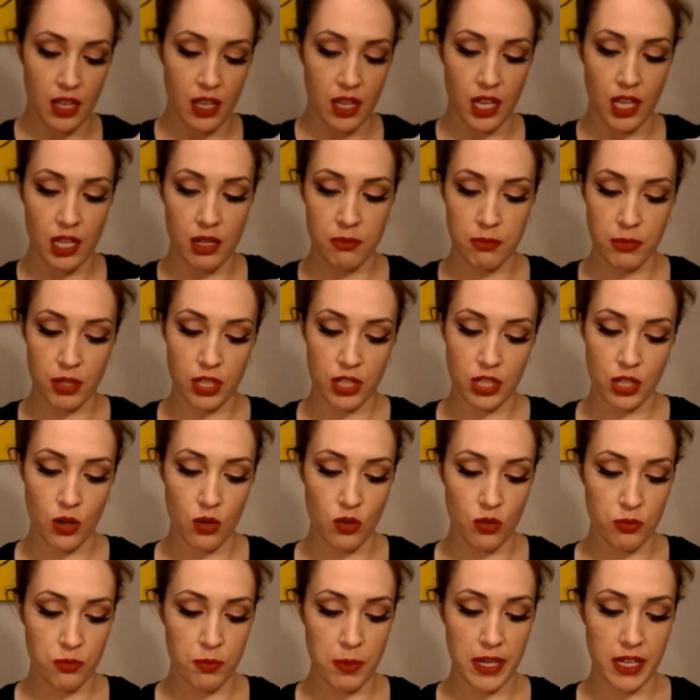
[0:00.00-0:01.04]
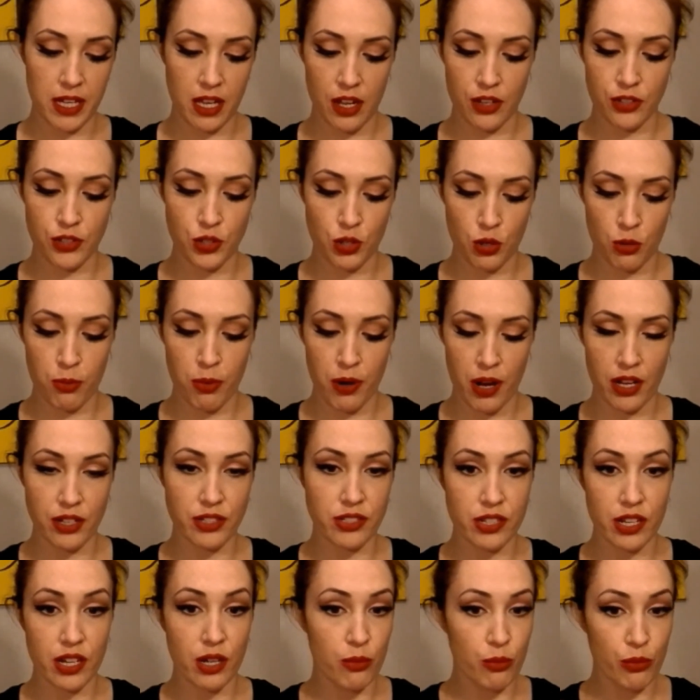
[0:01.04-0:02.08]
And I'm going to go in with my contour
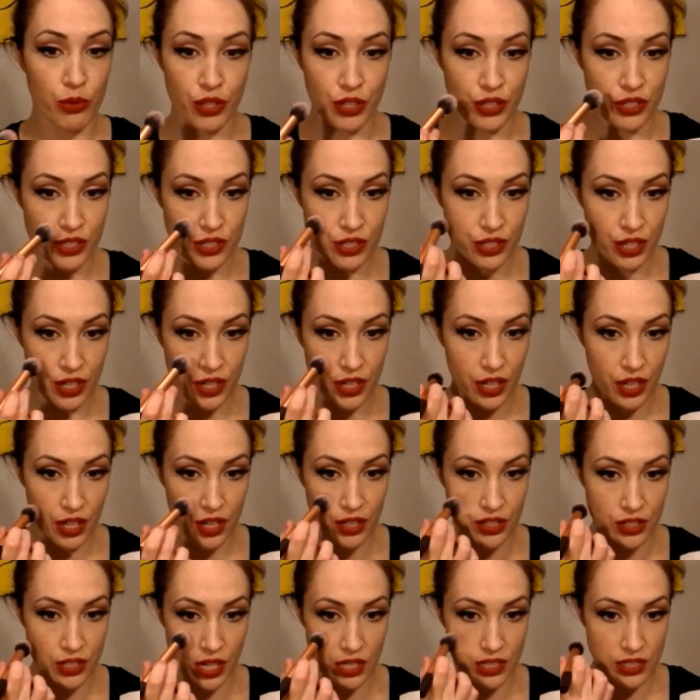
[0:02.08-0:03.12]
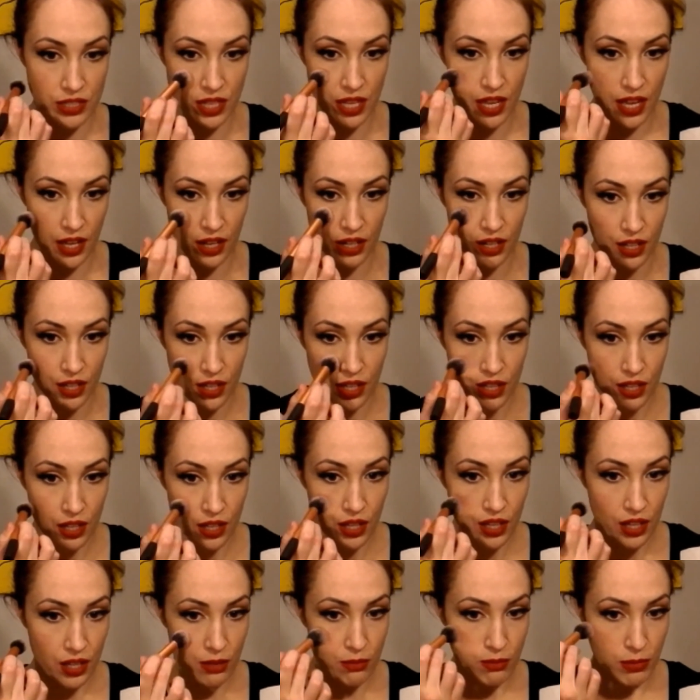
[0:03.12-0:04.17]
brush, and I'm really just going to kind of dust that
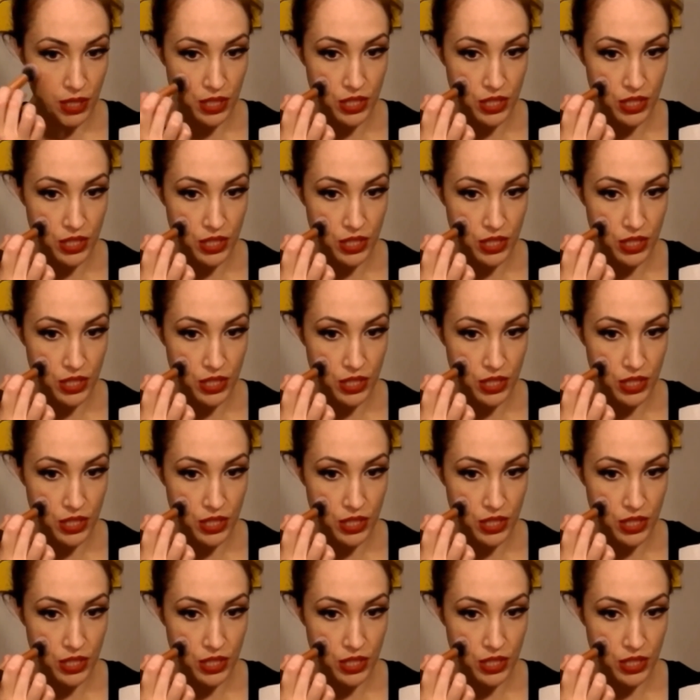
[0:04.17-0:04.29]
on my